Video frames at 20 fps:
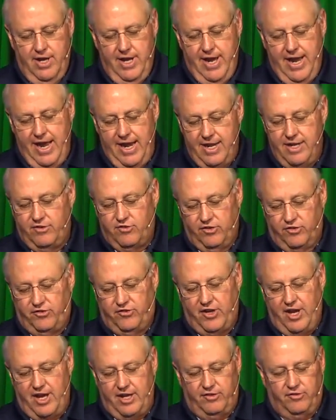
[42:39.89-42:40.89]
And he just
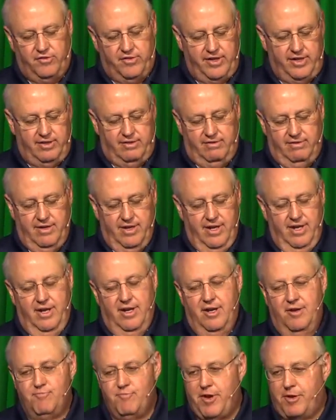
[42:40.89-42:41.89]
says that
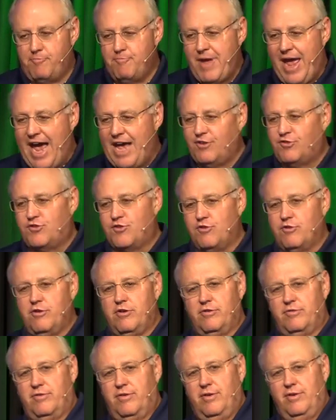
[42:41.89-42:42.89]

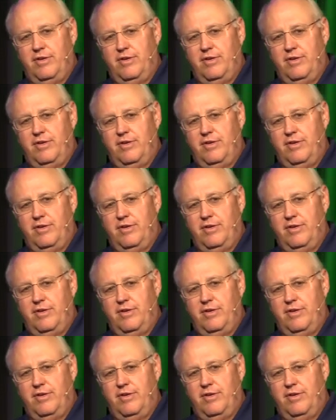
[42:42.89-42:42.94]
McMaster